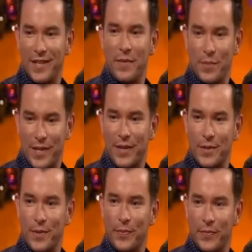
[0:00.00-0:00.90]
she's a TV
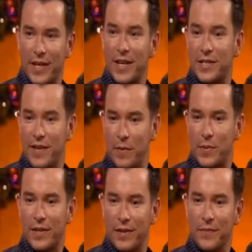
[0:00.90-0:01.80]
presenter as well. Oh, Kids
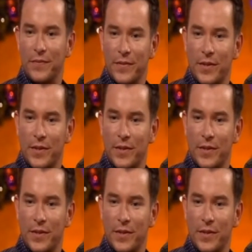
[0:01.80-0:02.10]
TV presenter.